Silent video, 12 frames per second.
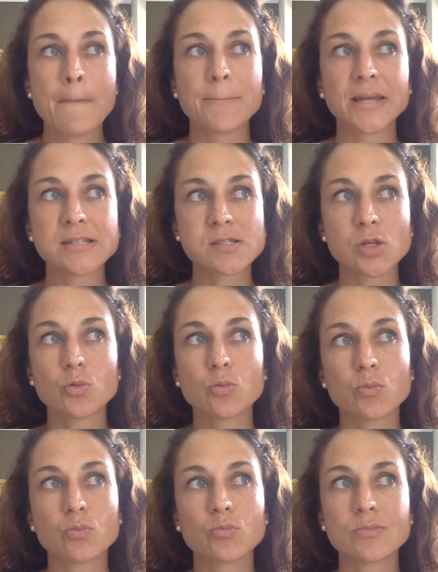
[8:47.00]
But so
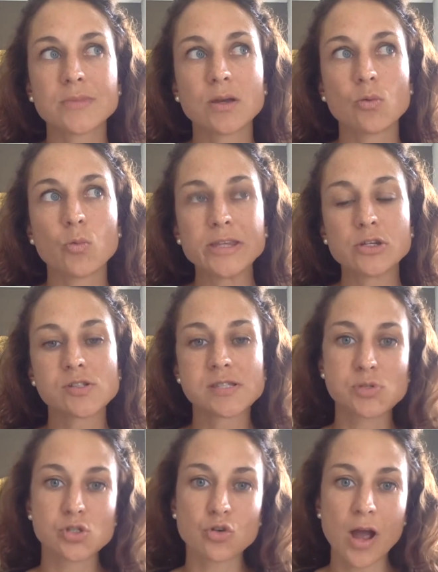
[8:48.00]
when you're
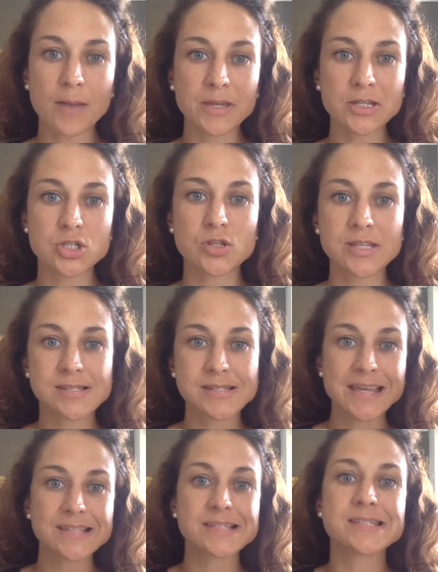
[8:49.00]
subscribing to this
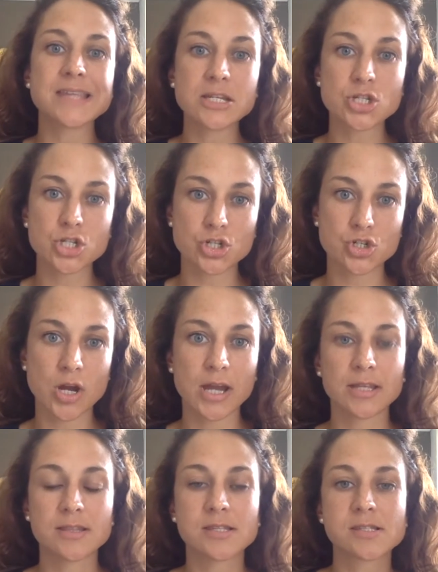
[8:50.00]
extension
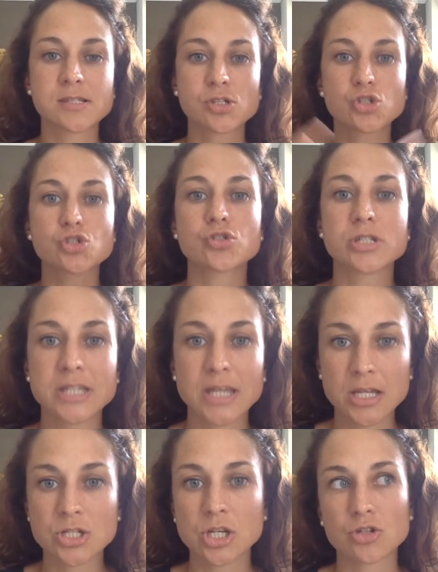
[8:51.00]
training, this
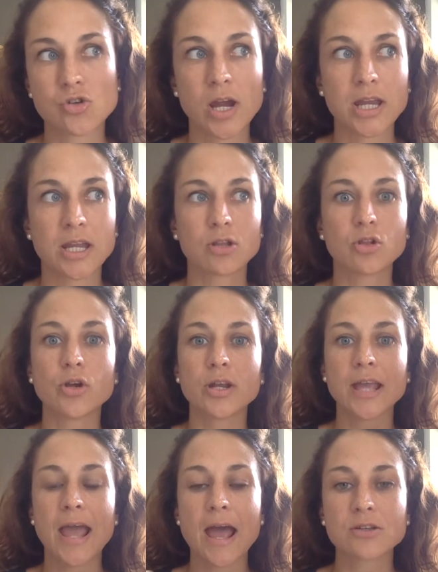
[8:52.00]
strategic training,
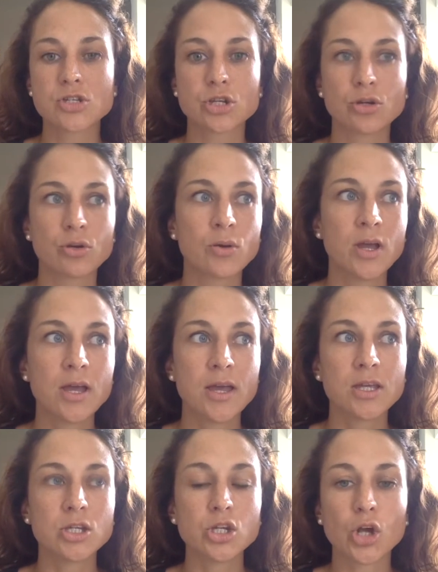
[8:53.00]
learning how to
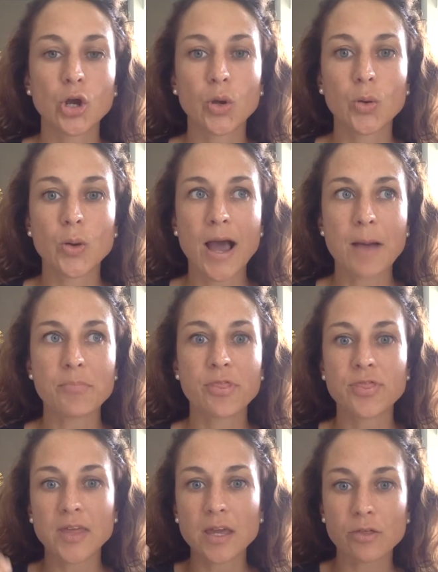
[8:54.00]

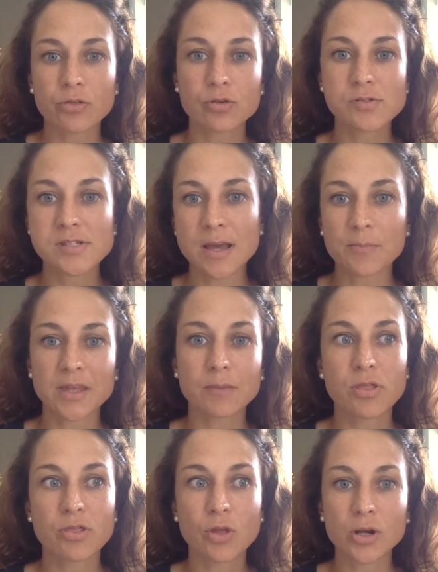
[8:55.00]
think through something
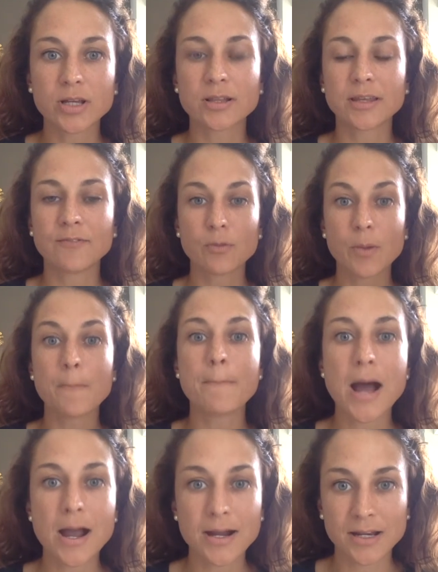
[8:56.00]
methodically from a
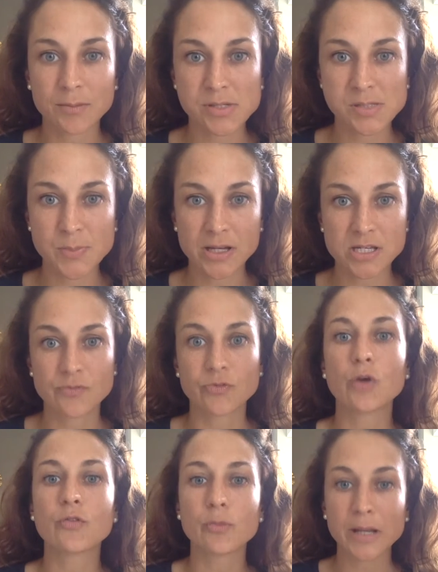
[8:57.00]
marketing perspective,
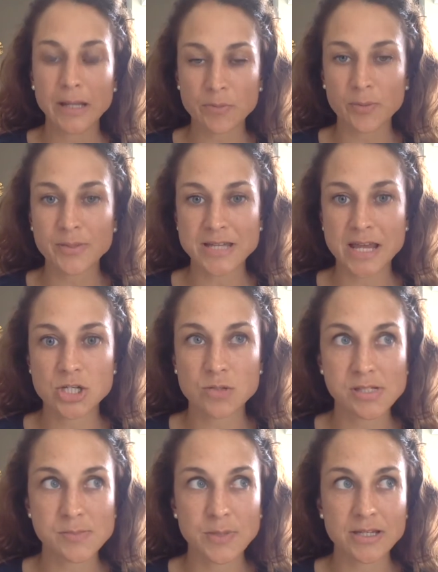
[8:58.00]
not from an implementation
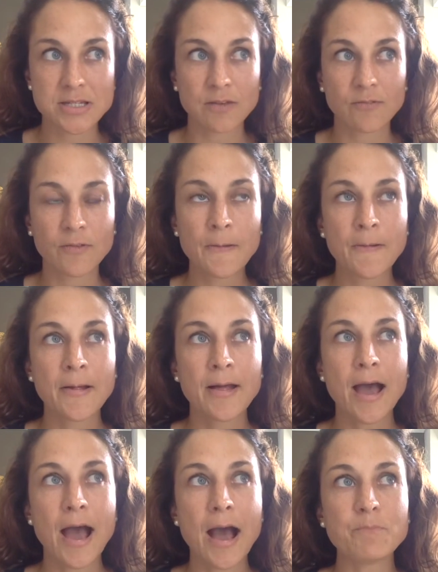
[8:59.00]
perspective,
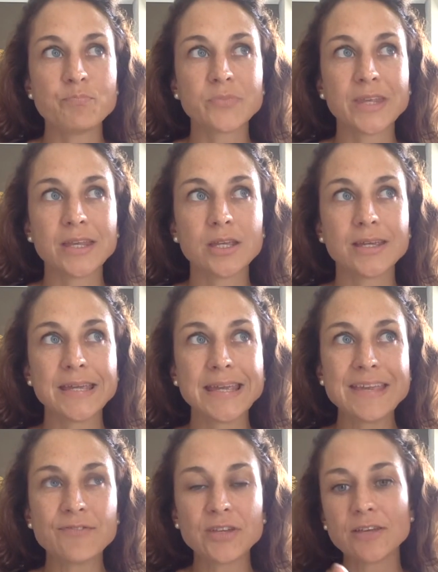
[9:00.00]

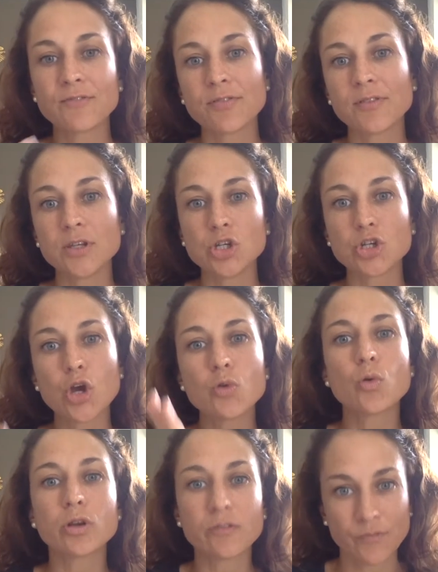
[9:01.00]
even if you
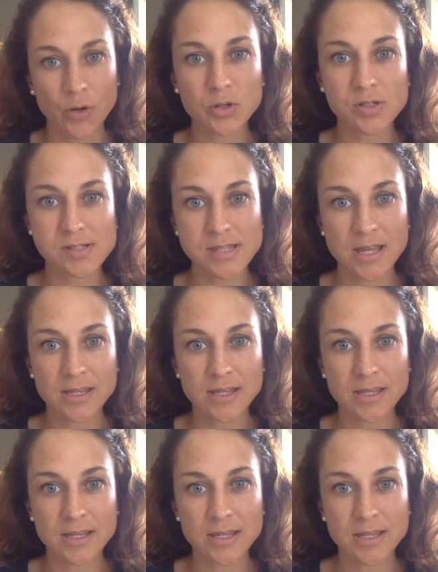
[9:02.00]
don't want to focus there